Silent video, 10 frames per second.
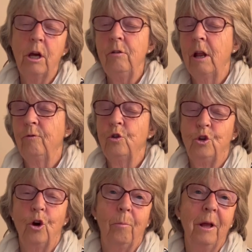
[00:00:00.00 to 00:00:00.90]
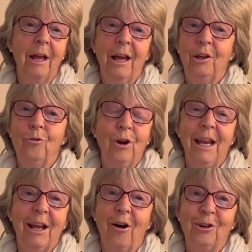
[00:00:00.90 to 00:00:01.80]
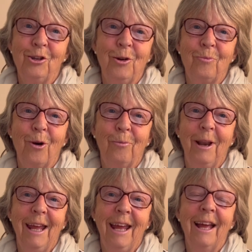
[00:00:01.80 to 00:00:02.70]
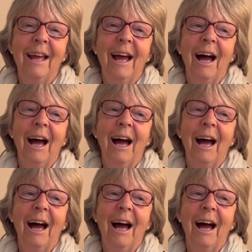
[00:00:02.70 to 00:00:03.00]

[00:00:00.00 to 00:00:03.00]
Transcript: If you don't love your job, you really can't do it properly.